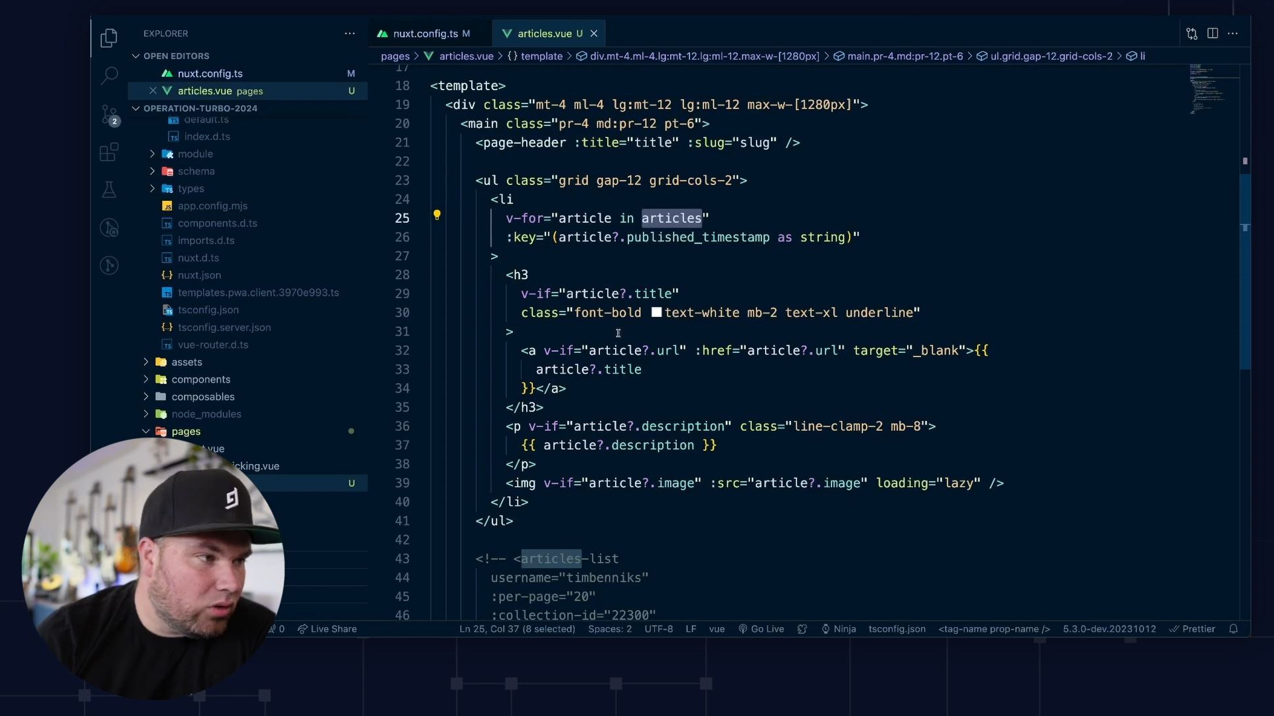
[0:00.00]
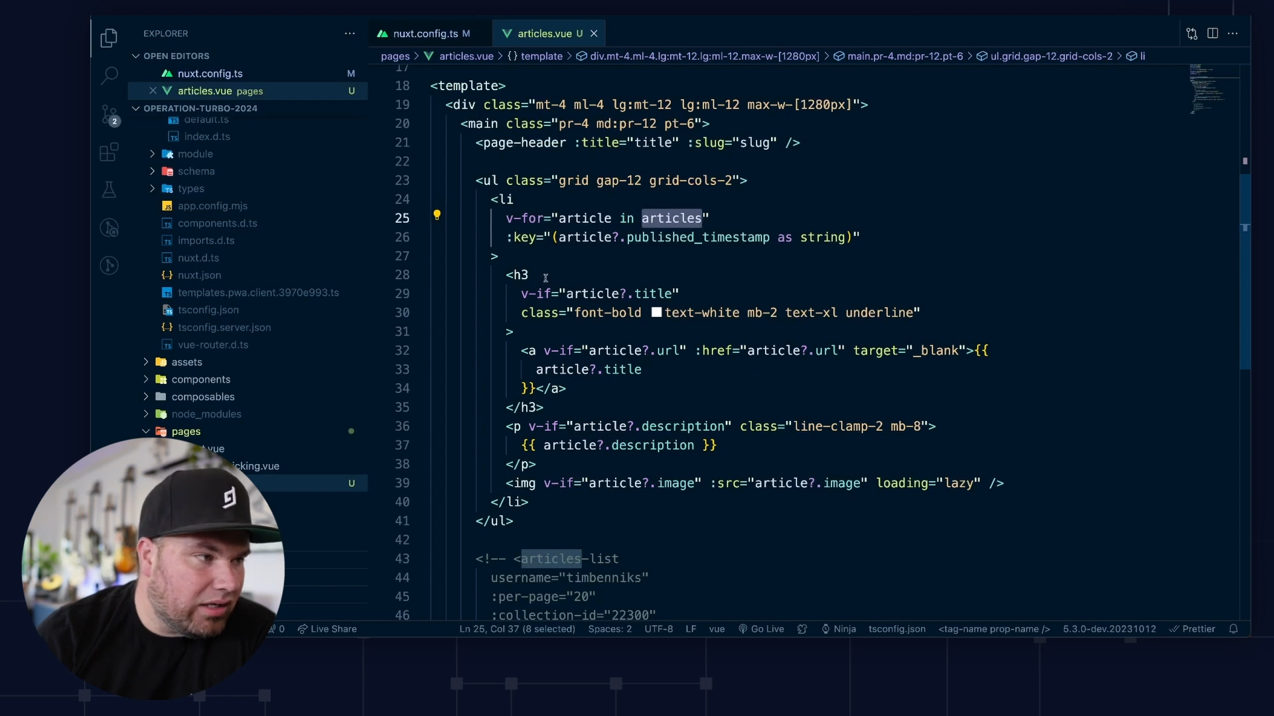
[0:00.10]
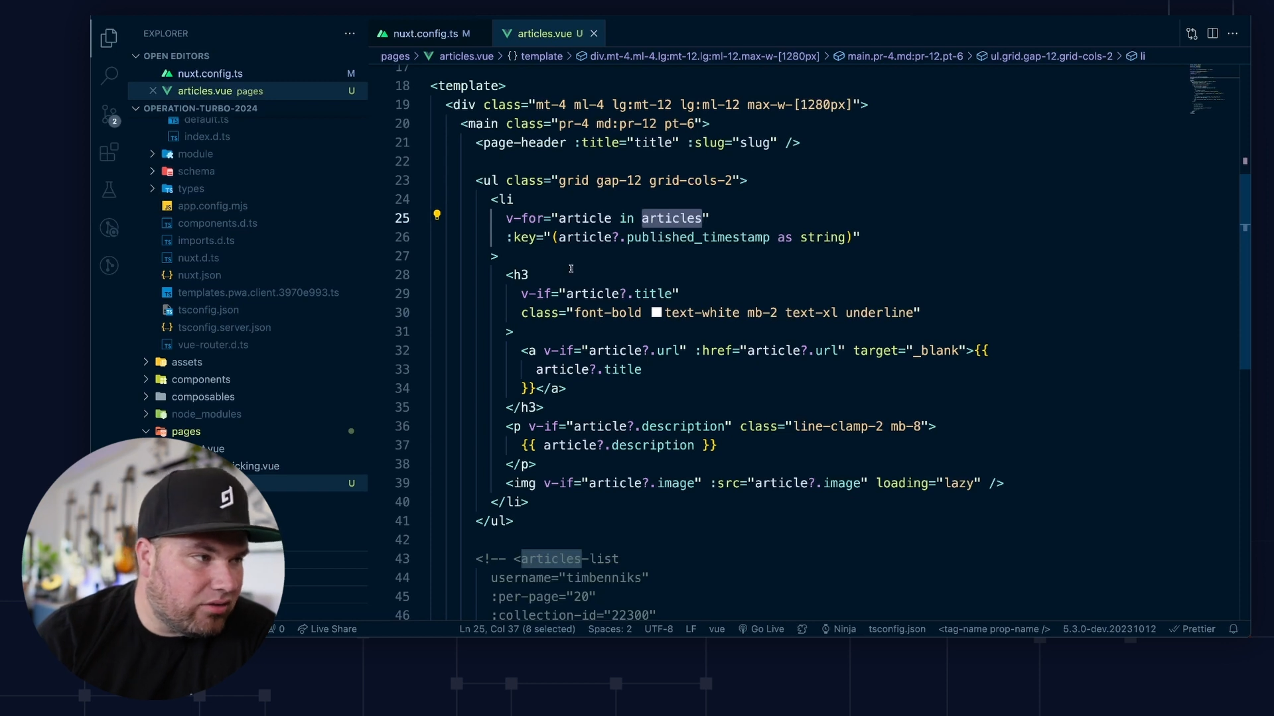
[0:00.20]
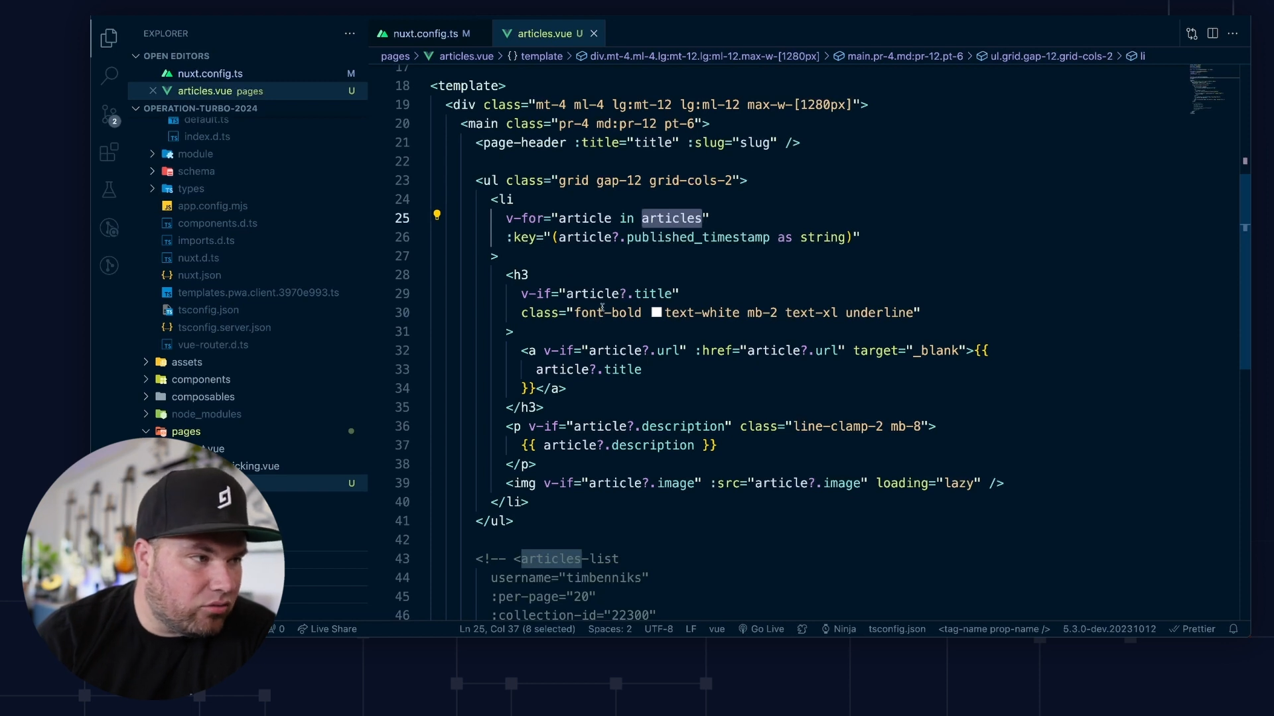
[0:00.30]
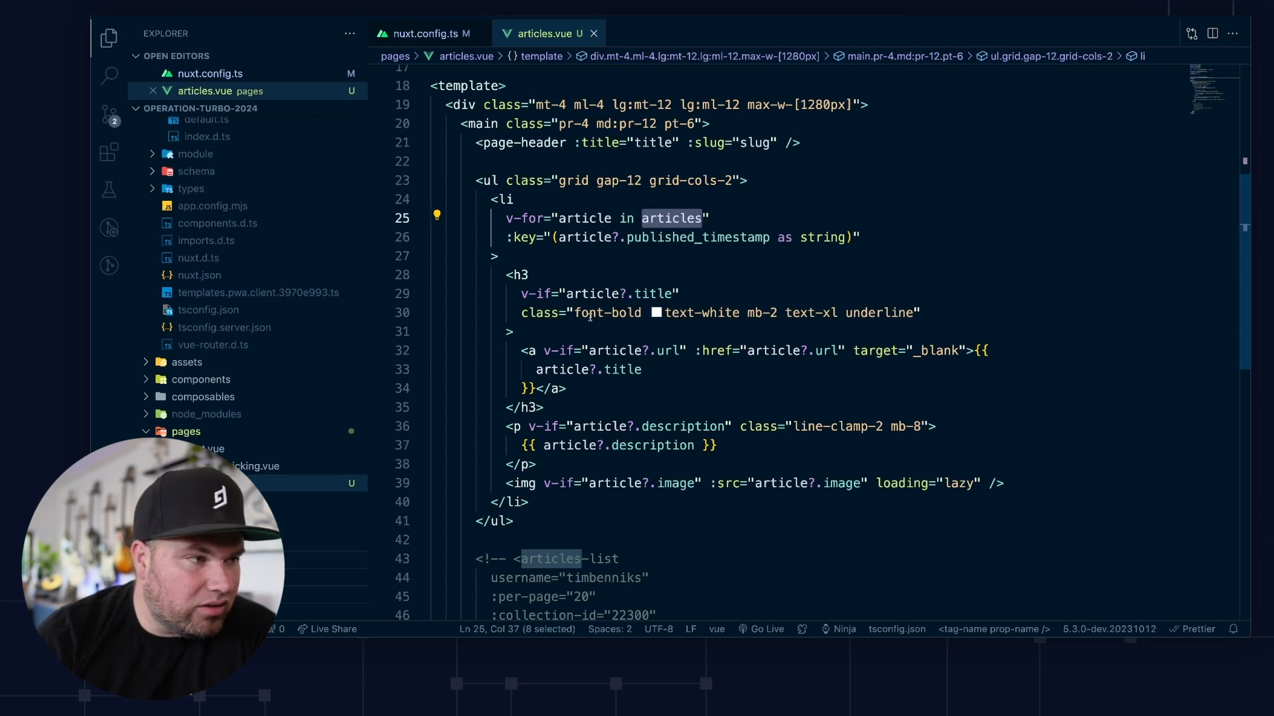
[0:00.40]

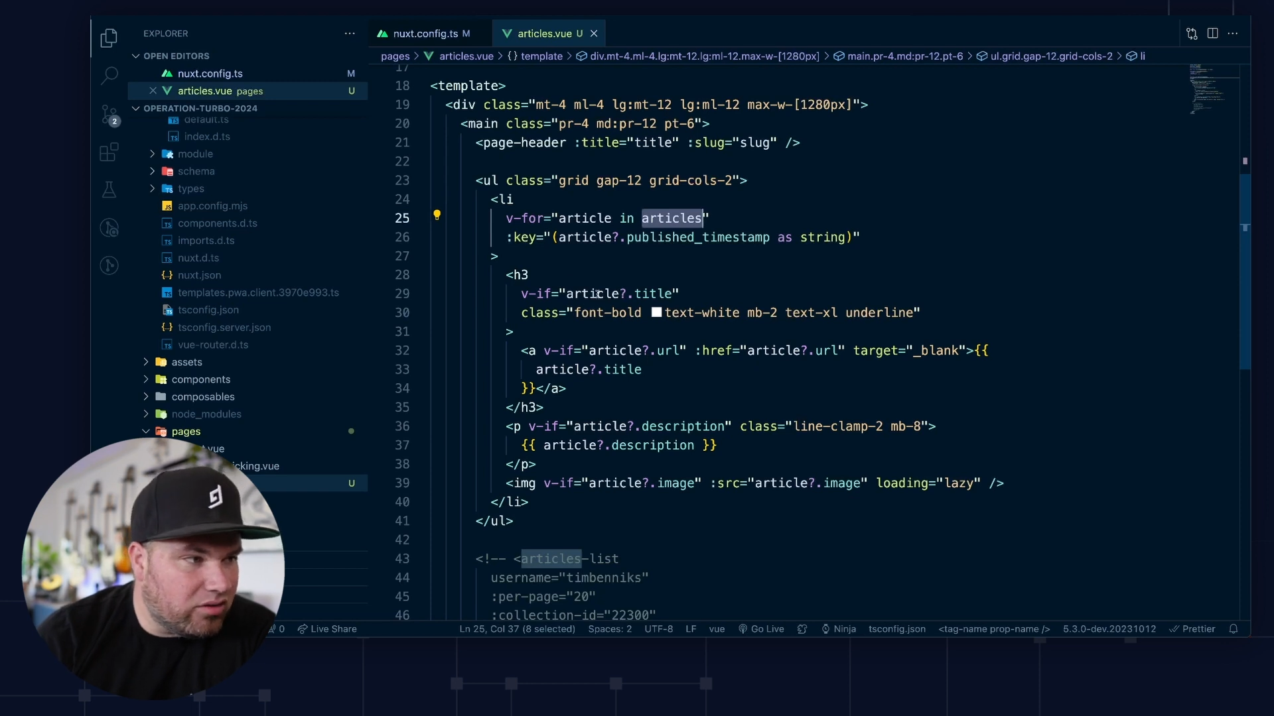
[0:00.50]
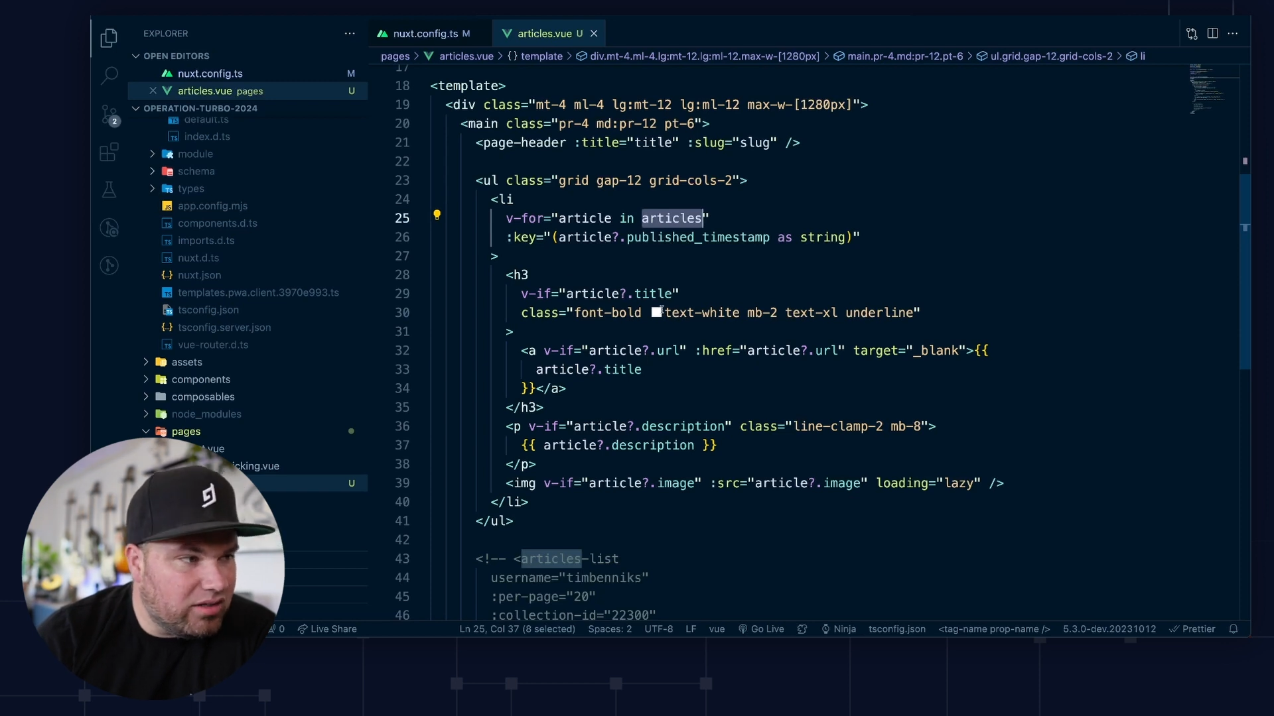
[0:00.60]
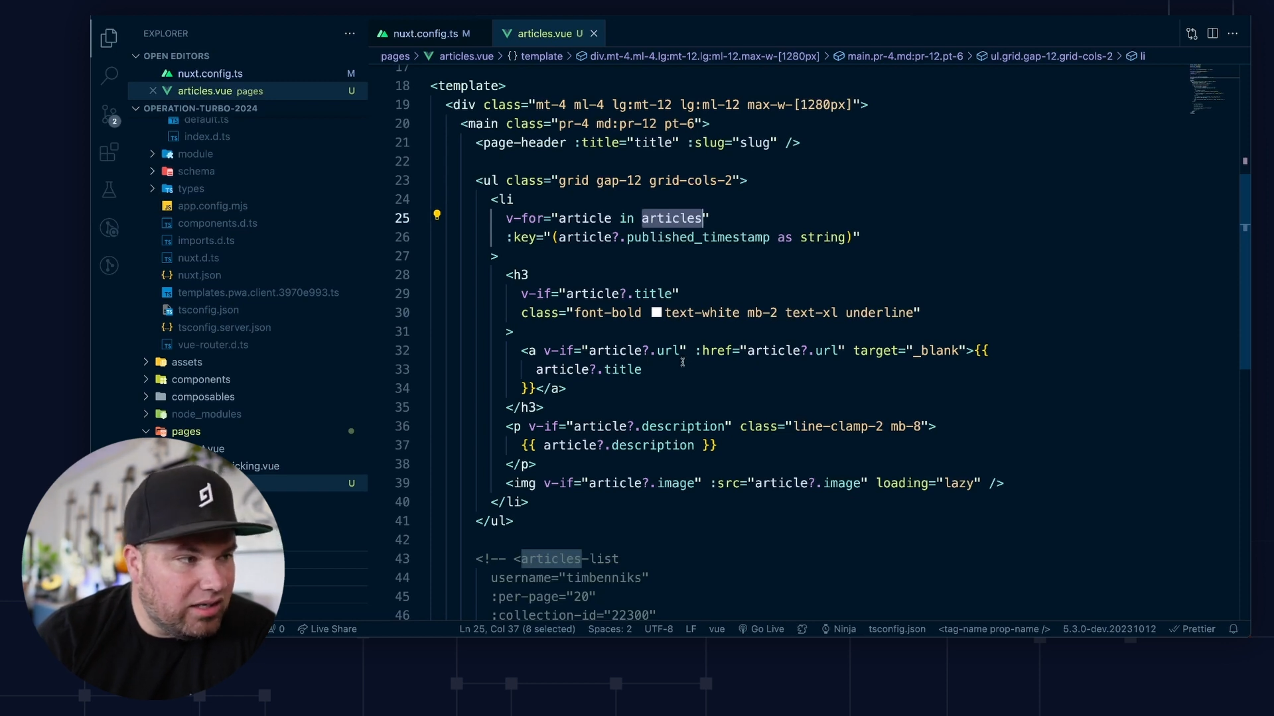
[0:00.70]
Well, let's render